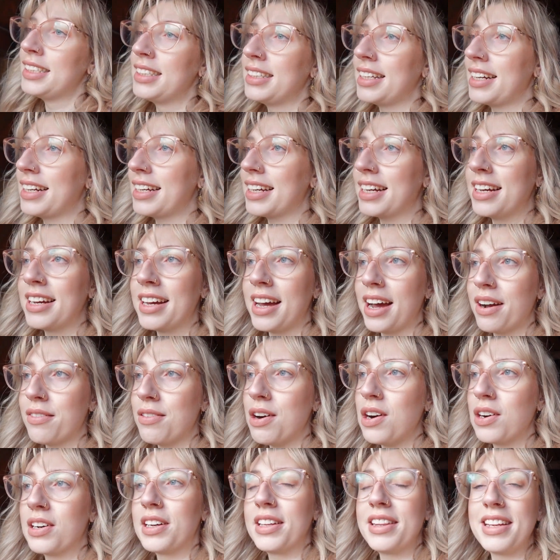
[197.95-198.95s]
then it can go
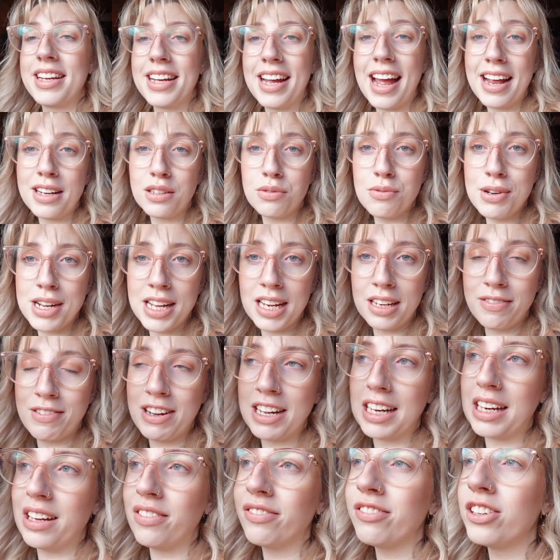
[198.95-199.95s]
wrong, and it gets really, really